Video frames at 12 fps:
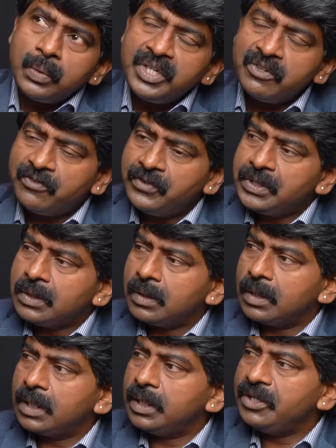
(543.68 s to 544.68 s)
No, if
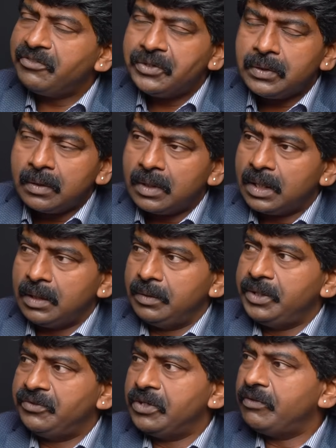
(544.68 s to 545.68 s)

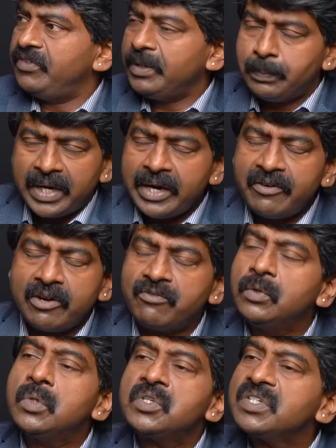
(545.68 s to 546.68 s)
you're deprived of good